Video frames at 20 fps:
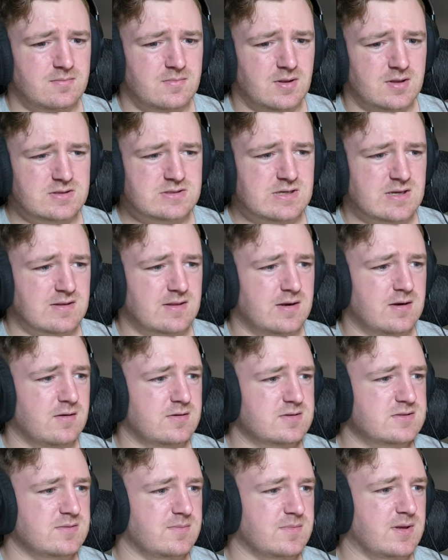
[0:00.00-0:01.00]
Maybe I'll check
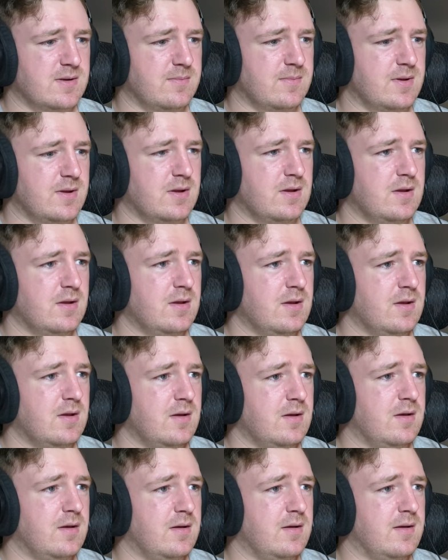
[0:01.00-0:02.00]
that out sometime.
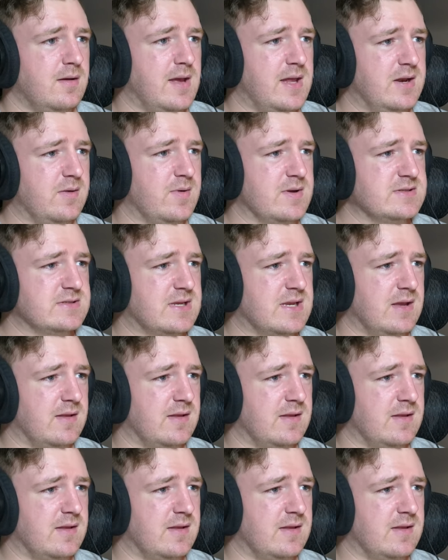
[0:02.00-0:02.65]
Anyways,